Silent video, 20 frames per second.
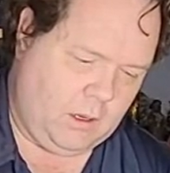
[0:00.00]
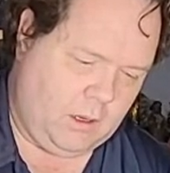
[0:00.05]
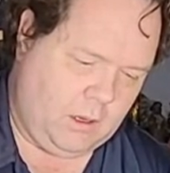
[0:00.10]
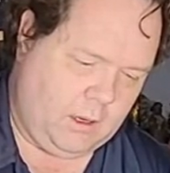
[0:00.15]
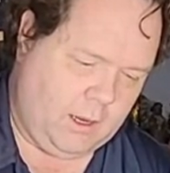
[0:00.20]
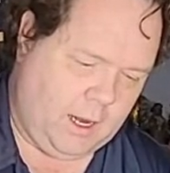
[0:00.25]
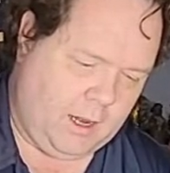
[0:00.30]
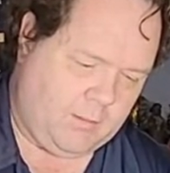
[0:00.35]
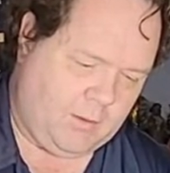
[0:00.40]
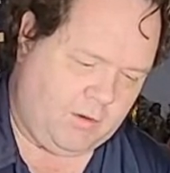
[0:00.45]

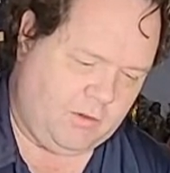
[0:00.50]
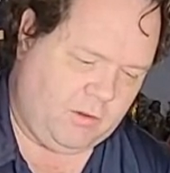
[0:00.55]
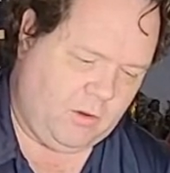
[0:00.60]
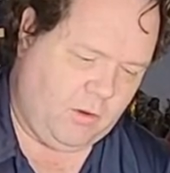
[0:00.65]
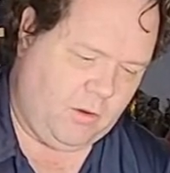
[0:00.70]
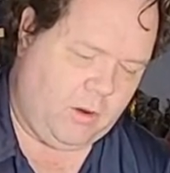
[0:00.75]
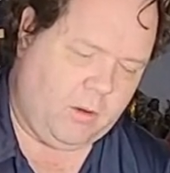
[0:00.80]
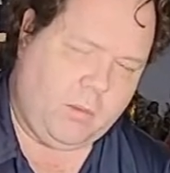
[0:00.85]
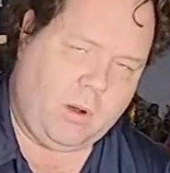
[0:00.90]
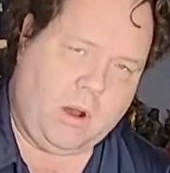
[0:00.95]
and Hammer's
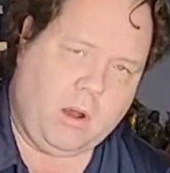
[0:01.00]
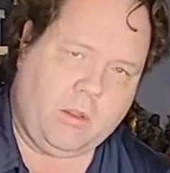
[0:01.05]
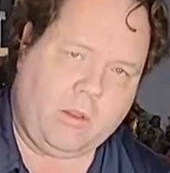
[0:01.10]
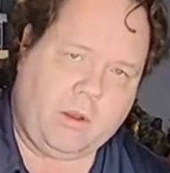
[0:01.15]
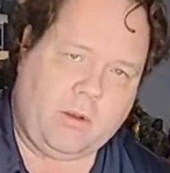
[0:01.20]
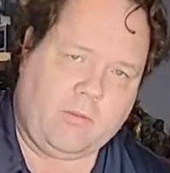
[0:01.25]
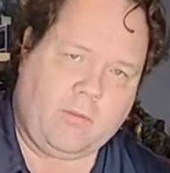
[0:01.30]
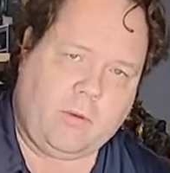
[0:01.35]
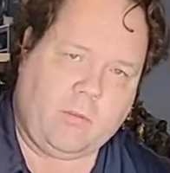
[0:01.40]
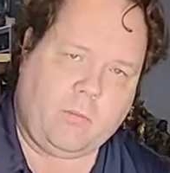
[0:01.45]
showing him all the
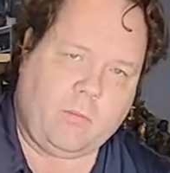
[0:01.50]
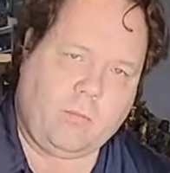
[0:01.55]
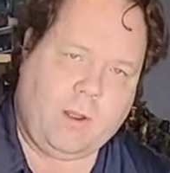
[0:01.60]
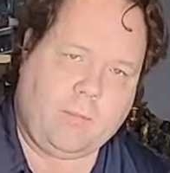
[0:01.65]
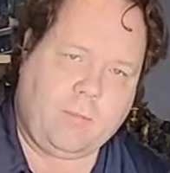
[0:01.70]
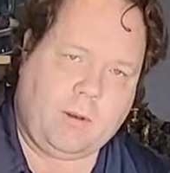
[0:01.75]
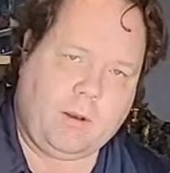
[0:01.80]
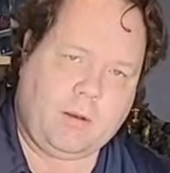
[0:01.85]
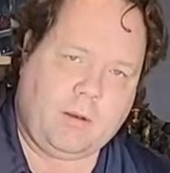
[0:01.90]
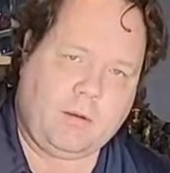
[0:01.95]
different
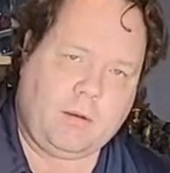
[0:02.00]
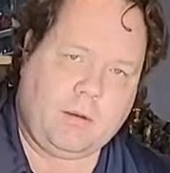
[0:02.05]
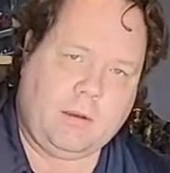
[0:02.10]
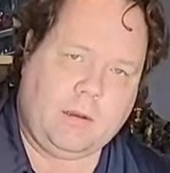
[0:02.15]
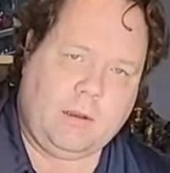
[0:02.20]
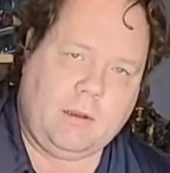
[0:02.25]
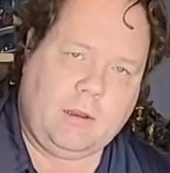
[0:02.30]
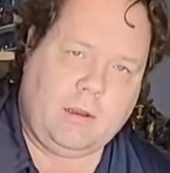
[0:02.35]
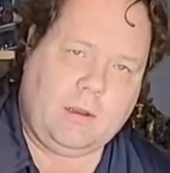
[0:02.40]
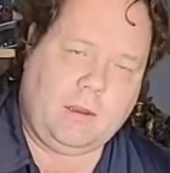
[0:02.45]
weapon
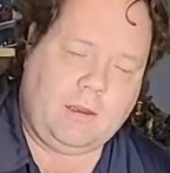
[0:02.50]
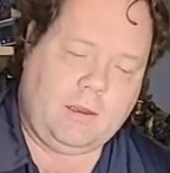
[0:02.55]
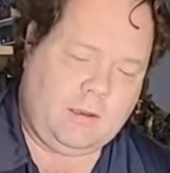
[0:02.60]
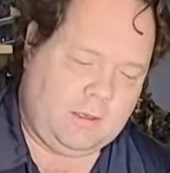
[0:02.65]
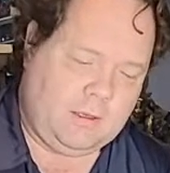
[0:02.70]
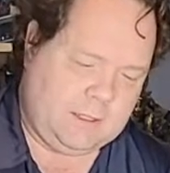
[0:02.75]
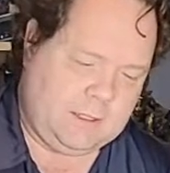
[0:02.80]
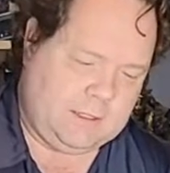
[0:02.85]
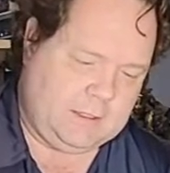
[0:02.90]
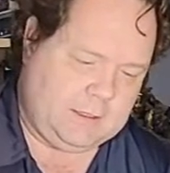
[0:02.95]

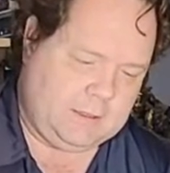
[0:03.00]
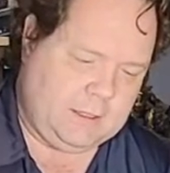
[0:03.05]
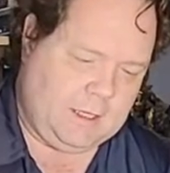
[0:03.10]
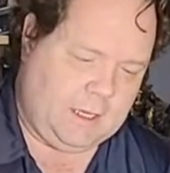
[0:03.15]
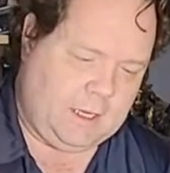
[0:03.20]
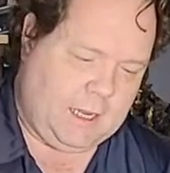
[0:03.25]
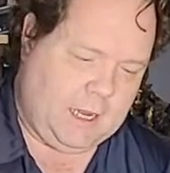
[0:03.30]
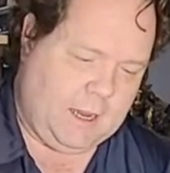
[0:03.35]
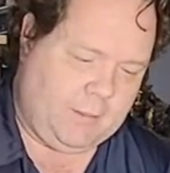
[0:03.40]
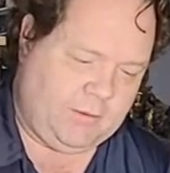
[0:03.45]

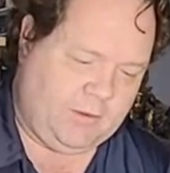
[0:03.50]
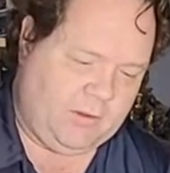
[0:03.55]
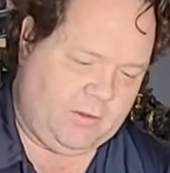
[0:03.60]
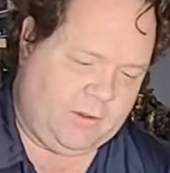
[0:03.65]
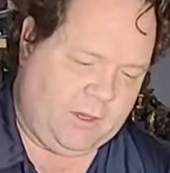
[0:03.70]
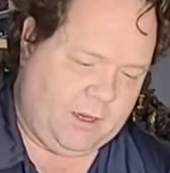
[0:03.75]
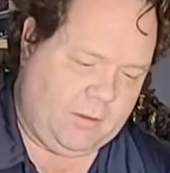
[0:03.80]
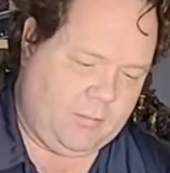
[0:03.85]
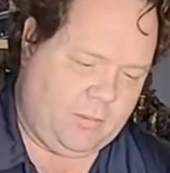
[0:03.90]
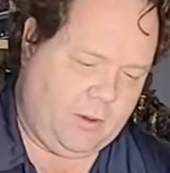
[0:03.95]
options
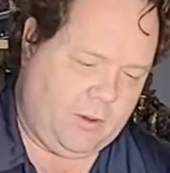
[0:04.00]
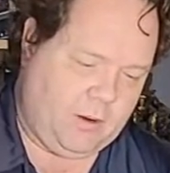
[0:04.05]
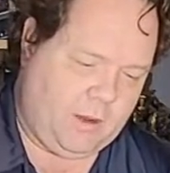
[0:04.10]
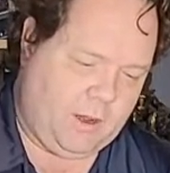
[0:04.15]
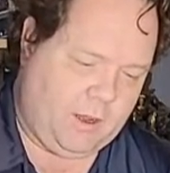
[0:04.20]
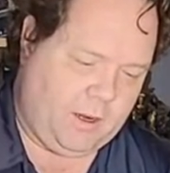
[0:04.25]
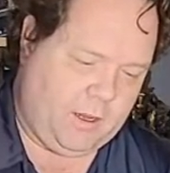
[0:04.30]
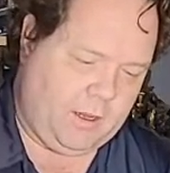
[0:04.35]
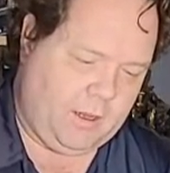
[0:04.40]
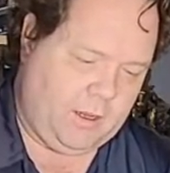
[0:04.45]
he can put
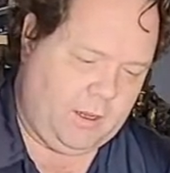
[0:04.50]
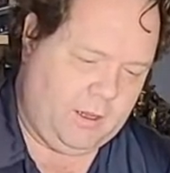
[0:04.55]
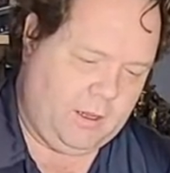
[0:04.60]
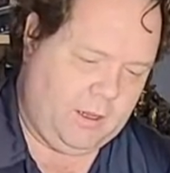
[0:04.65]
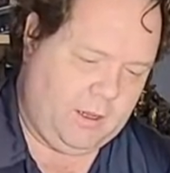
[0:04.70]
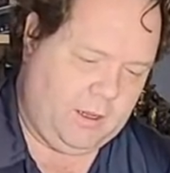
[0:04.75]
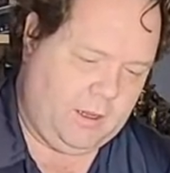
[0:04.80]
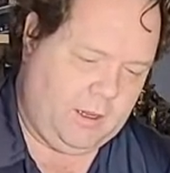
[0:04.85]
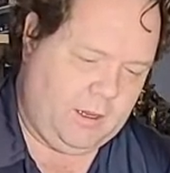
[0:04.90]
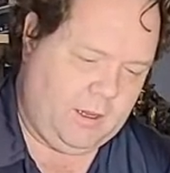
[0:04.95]
on it,
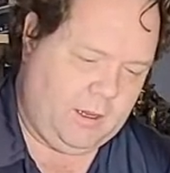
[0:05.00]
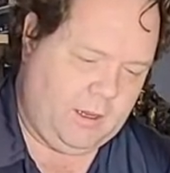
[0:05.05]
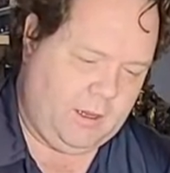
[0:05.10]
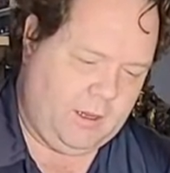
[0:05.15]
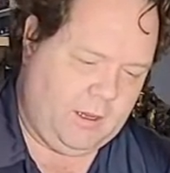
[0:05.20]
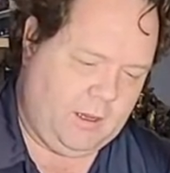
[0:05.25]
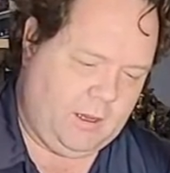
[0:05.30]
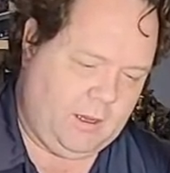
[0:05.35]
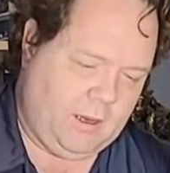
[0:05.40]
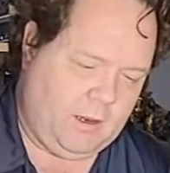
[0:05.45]

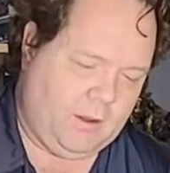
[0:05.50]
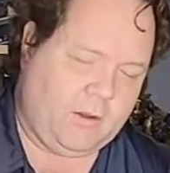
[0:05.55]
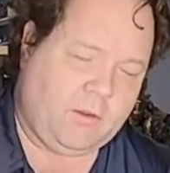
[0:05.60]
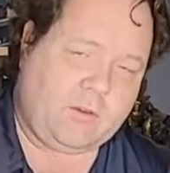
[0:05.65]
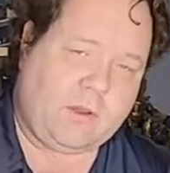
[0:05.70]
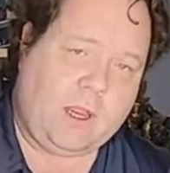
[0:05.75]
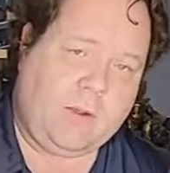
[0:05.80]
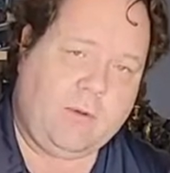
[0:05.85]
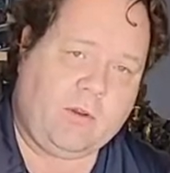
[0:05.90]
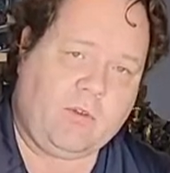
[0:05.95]
and he
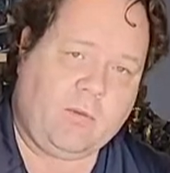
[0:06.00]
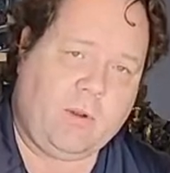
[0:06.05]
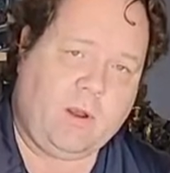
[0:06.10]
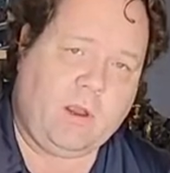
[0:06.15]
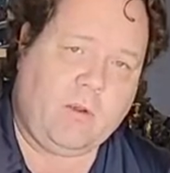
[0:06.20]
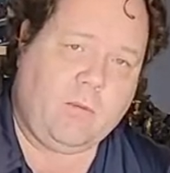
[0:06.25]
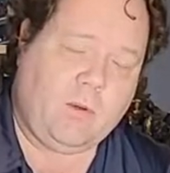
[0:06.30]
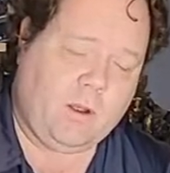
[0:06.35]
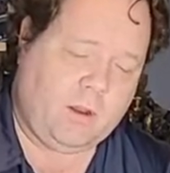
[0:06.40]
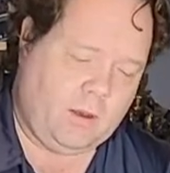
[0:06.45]
goes, okay, which one
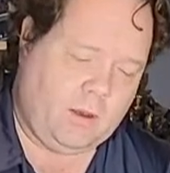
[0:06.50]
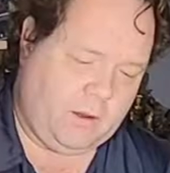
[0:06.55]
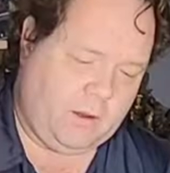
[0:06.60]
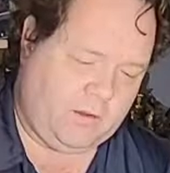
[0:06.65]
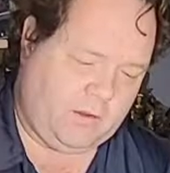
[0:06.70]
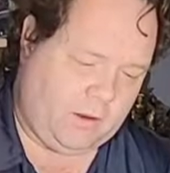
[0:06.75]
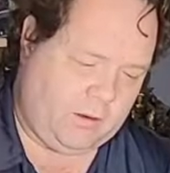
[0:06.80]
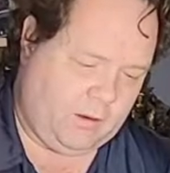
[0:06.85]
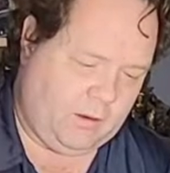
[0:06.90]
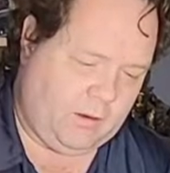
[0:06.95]
do you want? And he
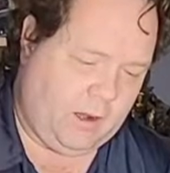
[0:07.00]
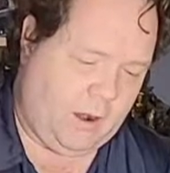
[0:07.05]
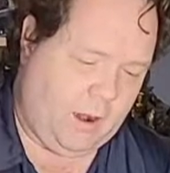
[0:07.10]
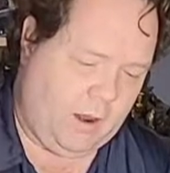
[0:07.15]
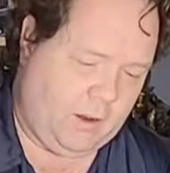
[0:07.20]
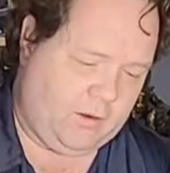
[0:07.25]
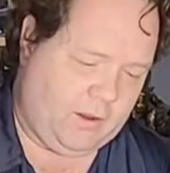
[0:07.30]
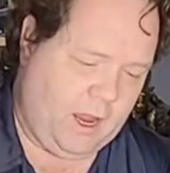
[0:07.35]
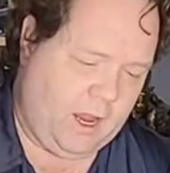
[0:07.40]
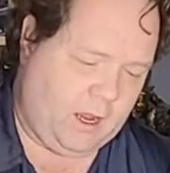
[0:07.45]
goes, all right,
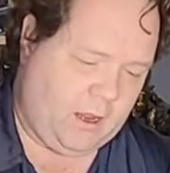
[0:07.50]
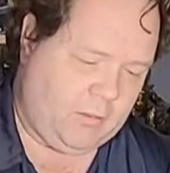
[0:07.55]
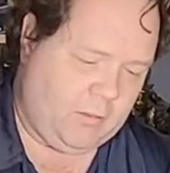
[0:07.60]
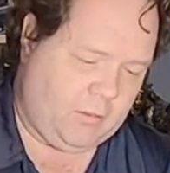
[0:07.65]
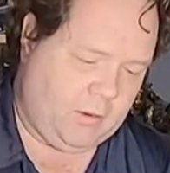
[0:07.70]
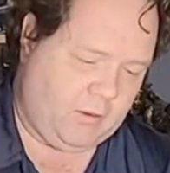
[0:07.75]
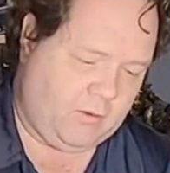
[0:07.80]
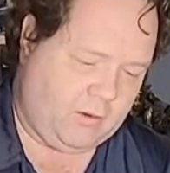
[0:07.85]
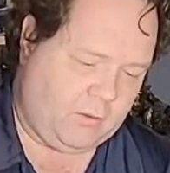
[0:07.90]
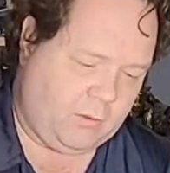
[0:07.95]
I'll take them.
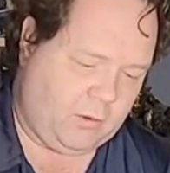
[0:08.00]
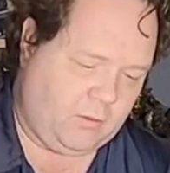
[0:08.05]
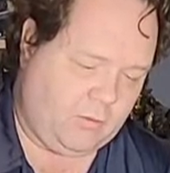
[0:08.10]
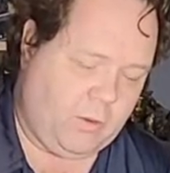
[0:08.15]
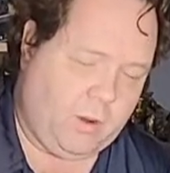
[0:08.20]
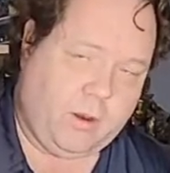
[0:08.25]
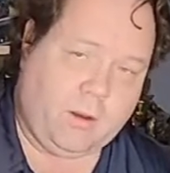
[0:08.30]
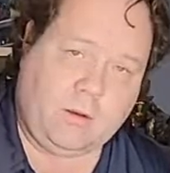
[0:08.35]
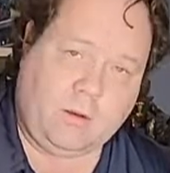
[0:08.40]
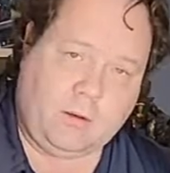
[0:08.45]
And he's like, which
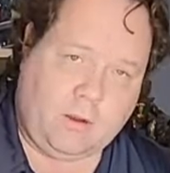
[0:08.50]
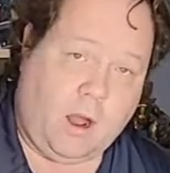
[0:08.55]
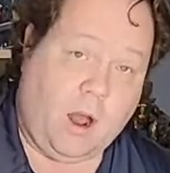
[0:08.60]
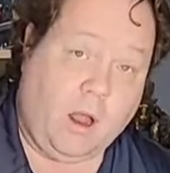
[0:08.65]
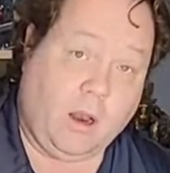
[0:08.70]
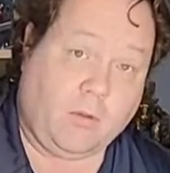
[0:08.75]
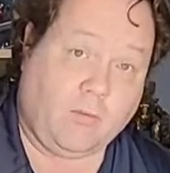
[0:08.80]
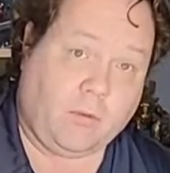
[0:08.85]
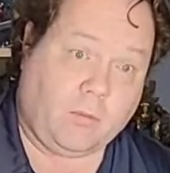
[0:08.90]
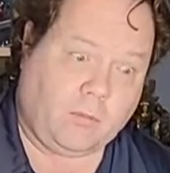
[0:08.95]
one?
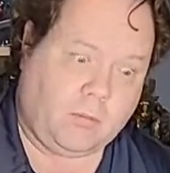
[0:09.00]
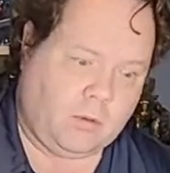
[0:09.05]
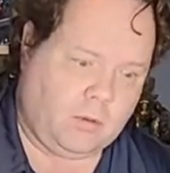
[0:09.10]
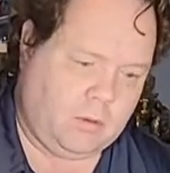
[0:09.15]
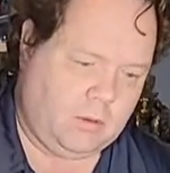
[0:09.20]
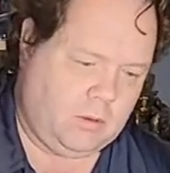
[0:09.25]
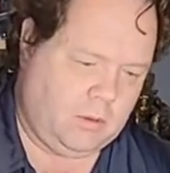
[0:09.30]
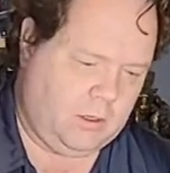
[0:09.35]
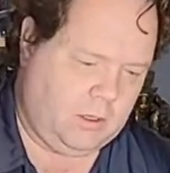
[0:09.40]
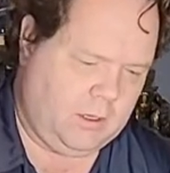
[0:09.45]
All of them.
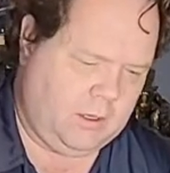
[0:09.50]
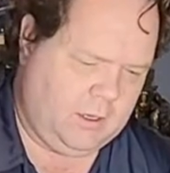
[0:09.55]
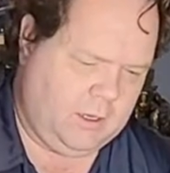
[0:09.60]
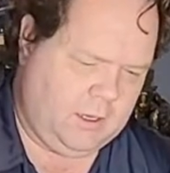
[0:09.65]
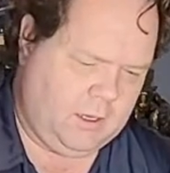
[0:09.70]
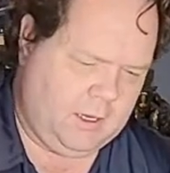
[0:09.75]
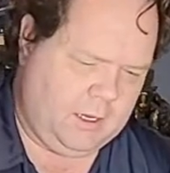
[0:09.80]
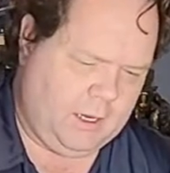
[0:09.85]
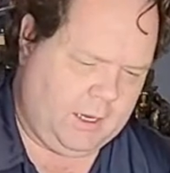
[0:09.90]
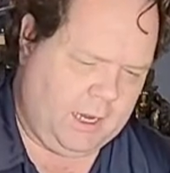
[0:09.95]

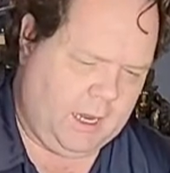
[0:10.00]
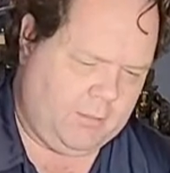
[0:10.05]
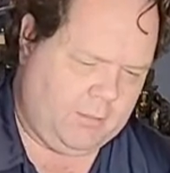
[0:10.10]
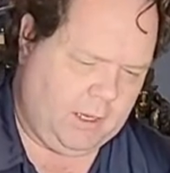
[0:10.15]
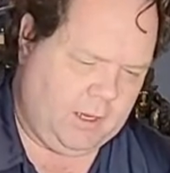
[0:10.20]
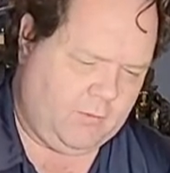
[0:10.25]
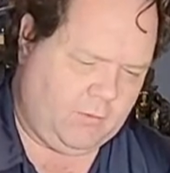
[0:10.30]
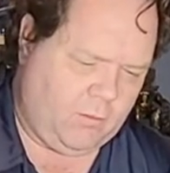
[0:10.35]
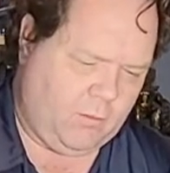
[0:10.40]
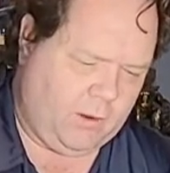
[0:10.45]
I can't
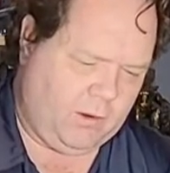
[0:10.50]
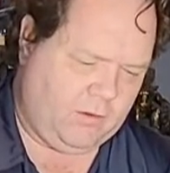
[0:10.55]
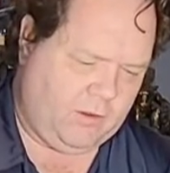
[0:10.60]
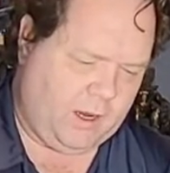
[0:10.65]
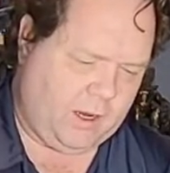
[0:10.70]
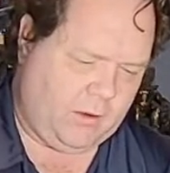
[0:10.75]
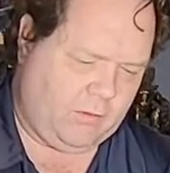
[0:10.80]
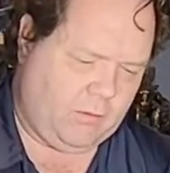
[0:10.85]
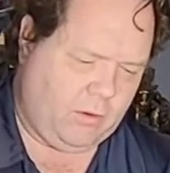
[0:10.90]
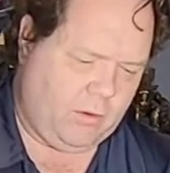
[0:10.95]
believe for 1
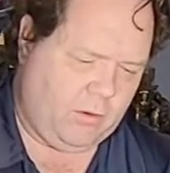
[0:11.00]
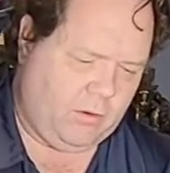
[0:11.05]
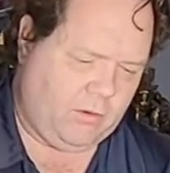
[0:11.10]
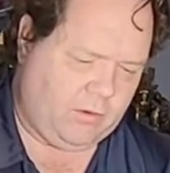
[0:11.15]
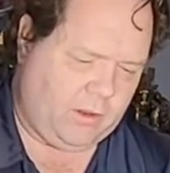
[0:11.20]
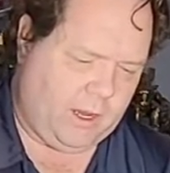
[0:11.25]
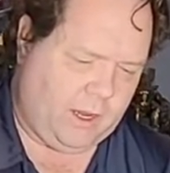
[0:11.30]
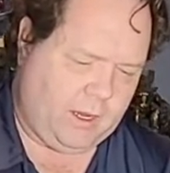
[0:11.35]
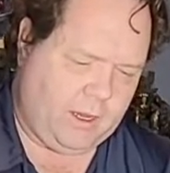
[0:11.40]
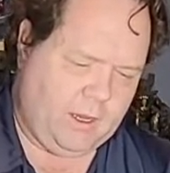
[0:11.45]
second
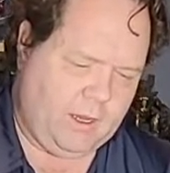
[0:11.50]
Rhodey's like,